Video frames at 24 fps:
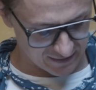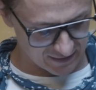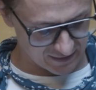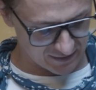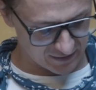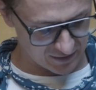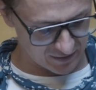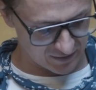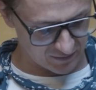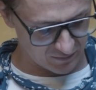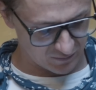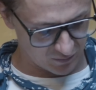it's
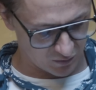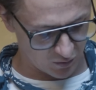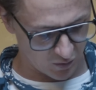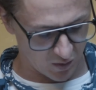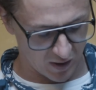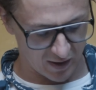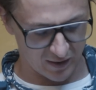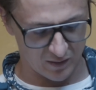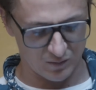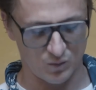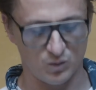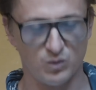a quite
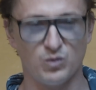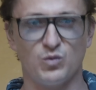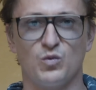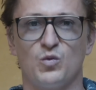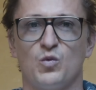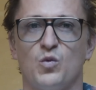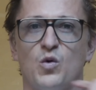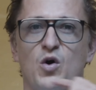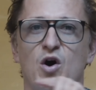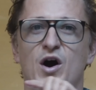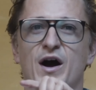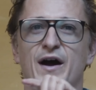a
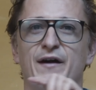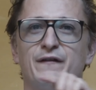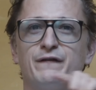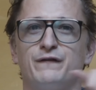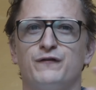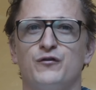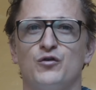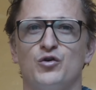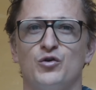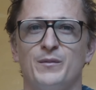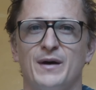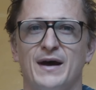wide
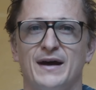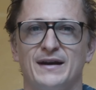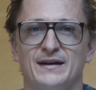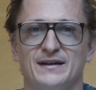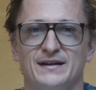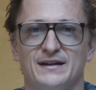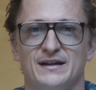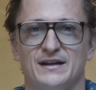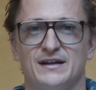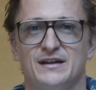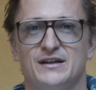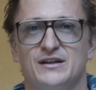format.
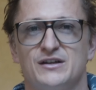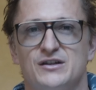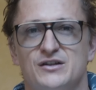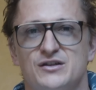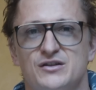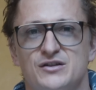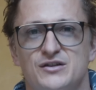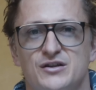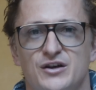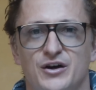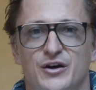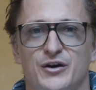
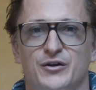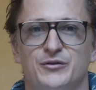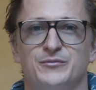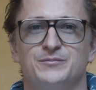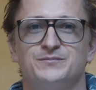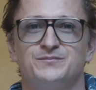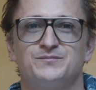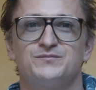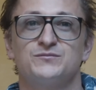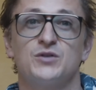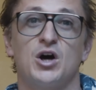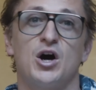So,
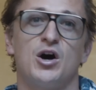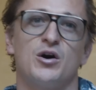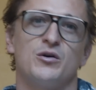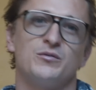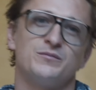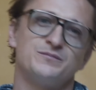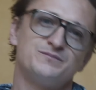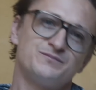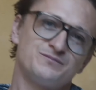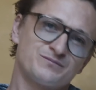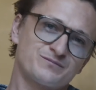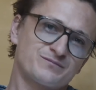
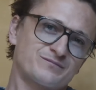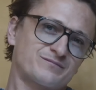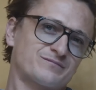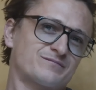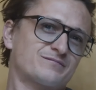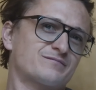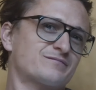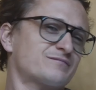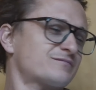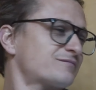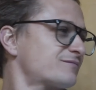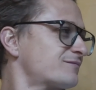oh,
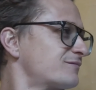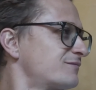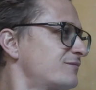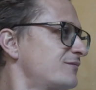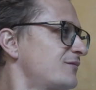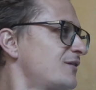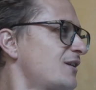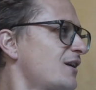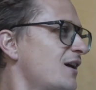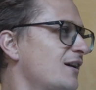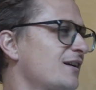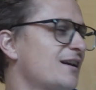
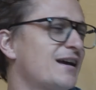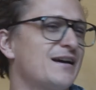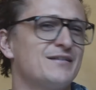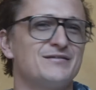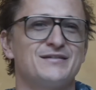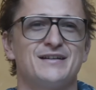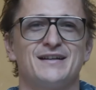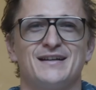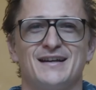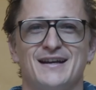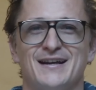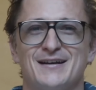I'll have
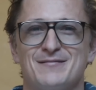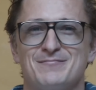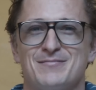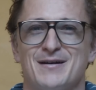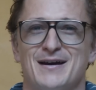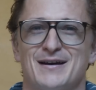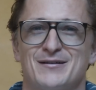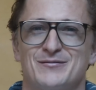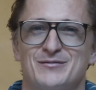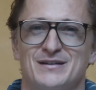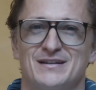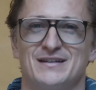to edit
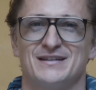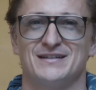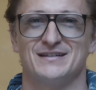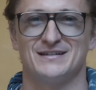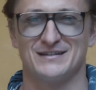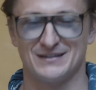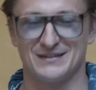back with the